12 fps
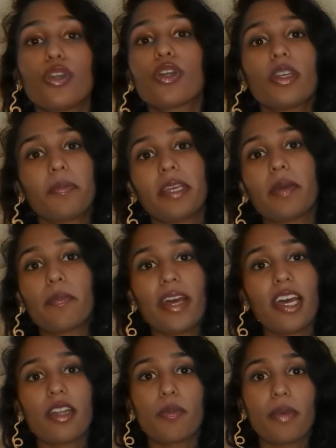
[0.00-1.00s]
you could be a
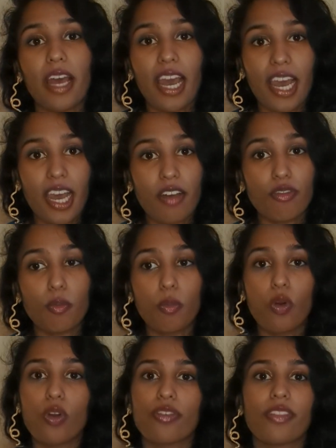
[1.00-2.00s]
man but have
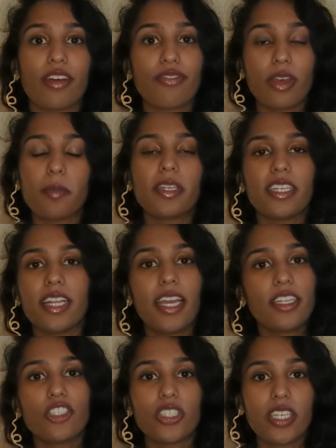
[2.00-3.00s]
more of that feminine
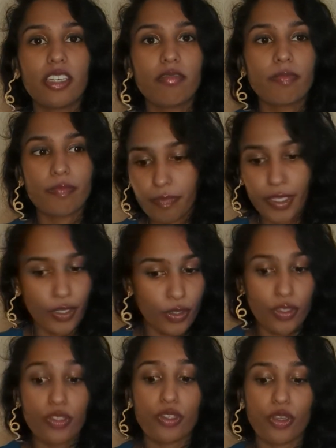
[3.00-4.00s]
energy
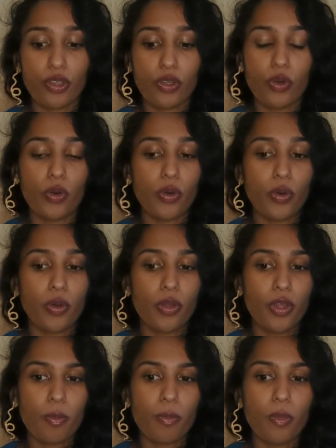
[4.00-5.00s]
because you're
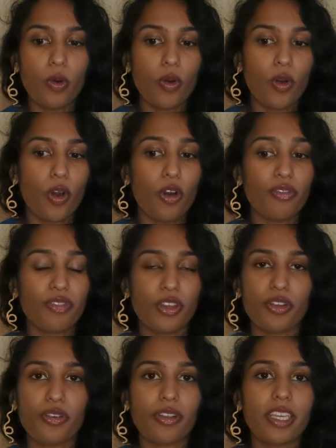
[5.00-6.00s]
more of
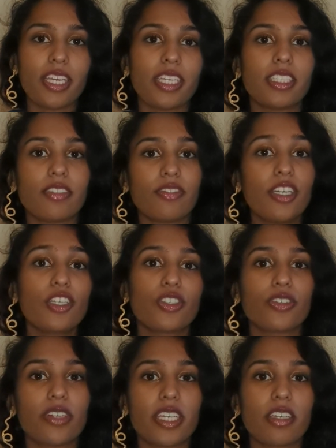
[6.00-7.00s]
the creative,
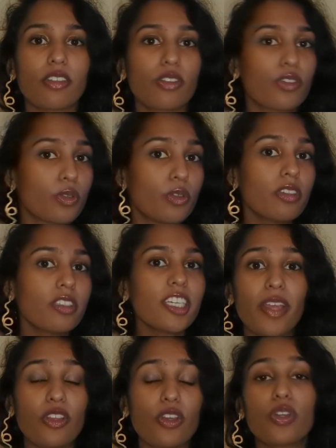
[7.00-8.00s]
nurturing sort.
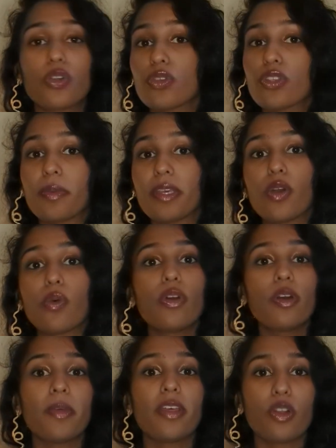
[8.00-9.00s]
And you could also be a
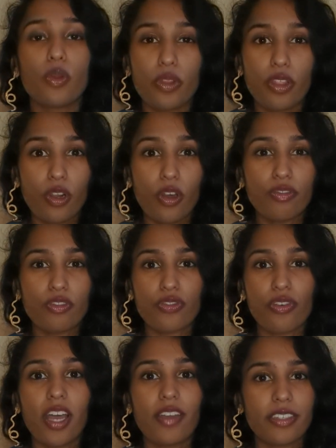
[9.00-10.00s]
woman with a lot of
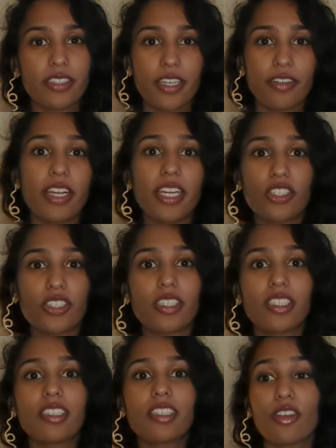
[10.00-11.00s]
drive and
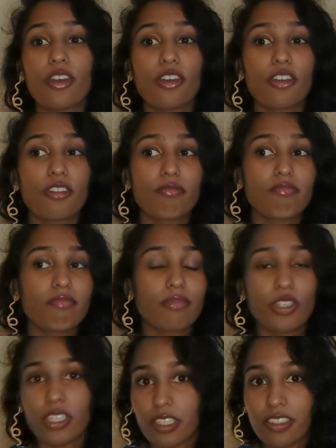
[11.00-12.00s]
direction, so
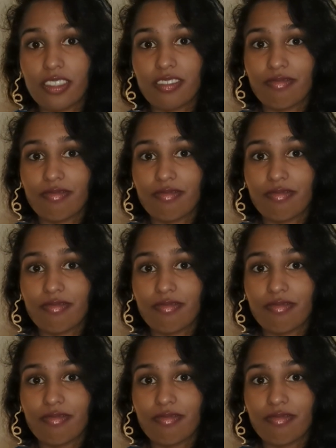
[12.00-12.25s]
could